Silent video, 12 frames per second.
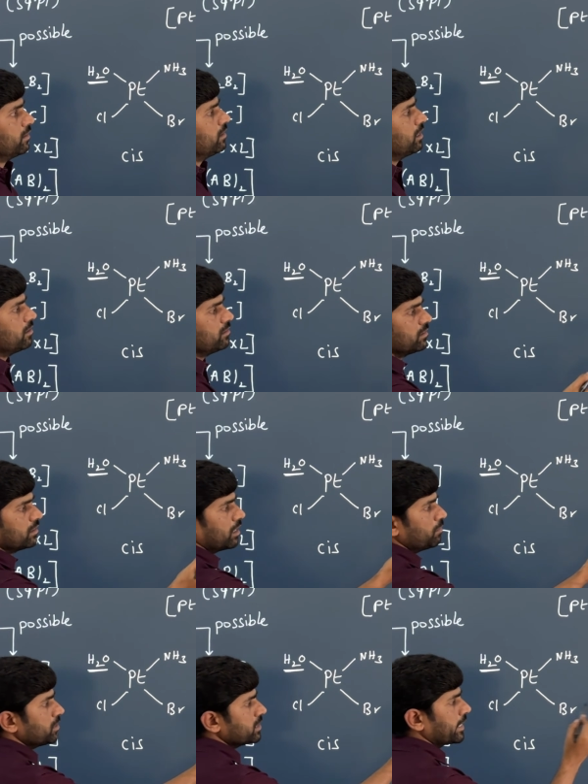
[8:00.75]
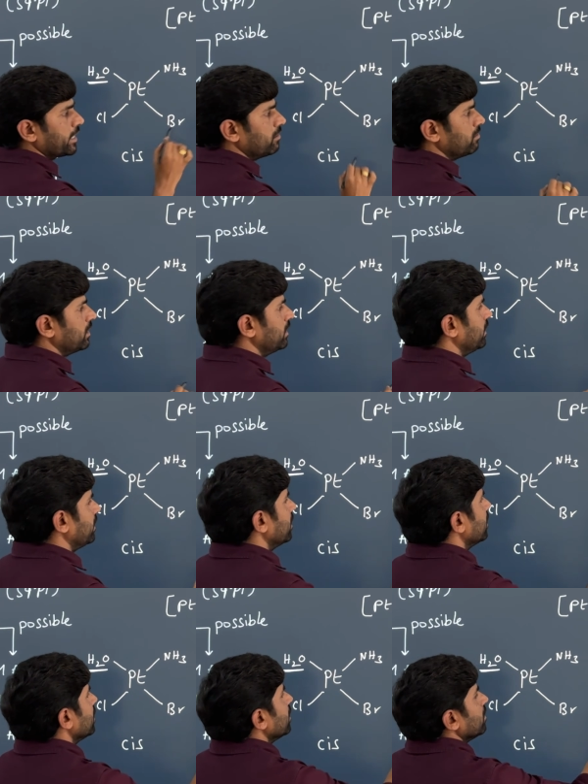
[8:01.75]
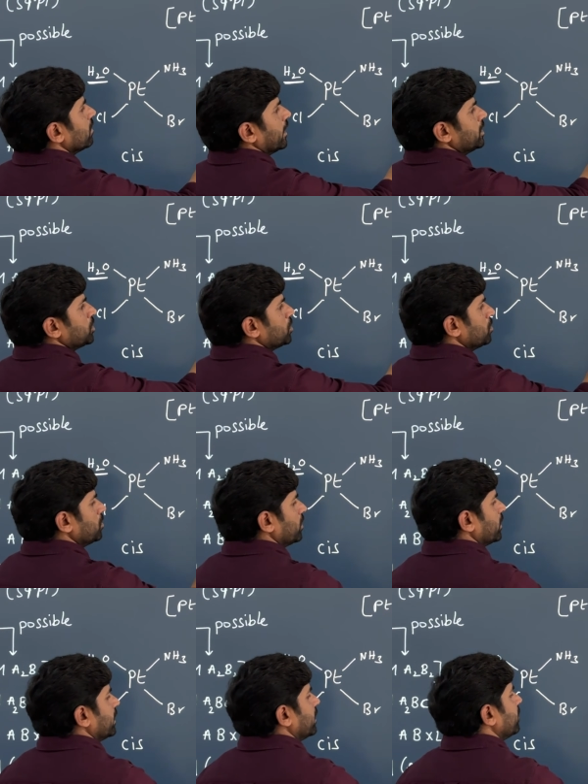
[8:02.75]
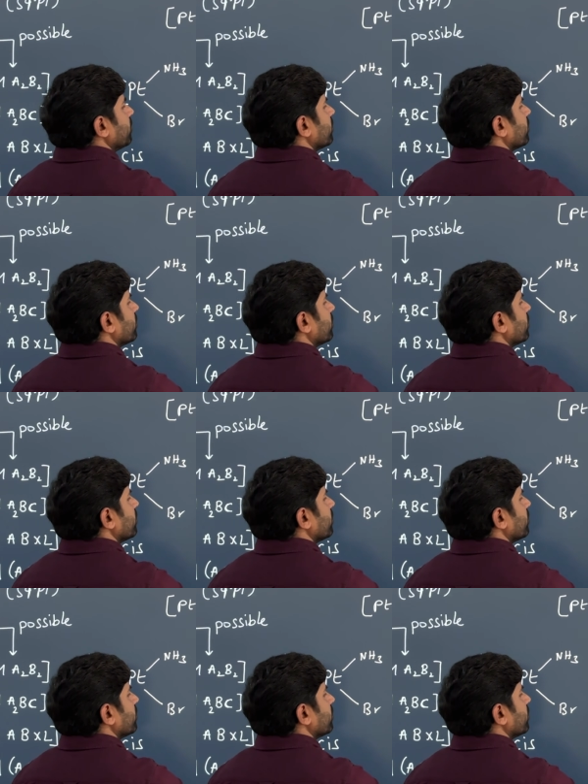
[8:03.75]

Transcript: Now come to second one here. H2O here.